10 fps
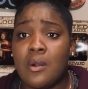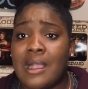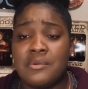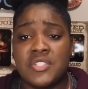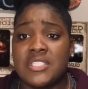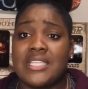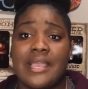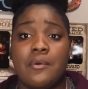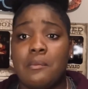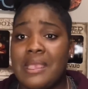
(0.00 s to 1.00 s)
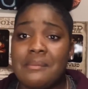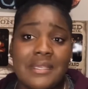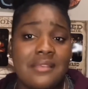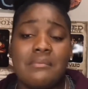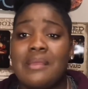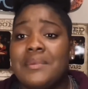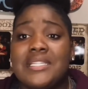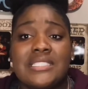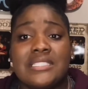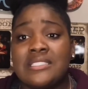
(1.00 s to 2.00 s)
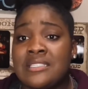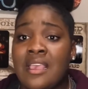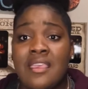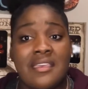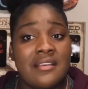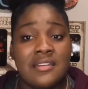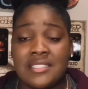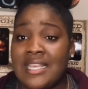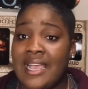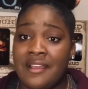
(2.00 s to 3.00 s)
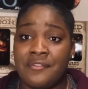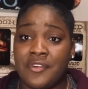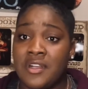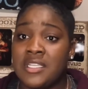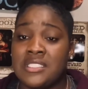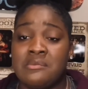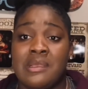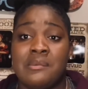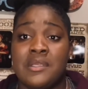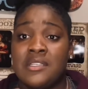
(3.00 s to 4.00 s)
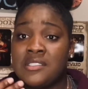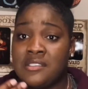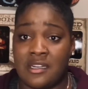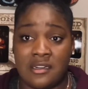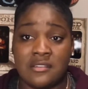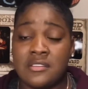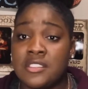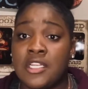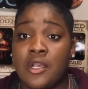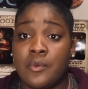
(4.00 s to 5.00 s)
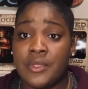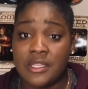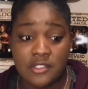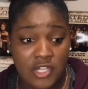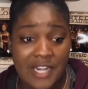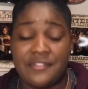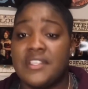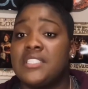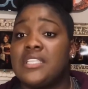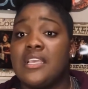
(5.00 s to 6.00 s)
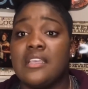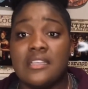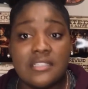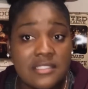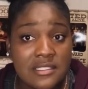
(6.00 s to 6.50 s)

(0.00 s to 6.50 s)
I was just like, well, maybe this is a sign for us to, maybe this is our, we can try to fix things,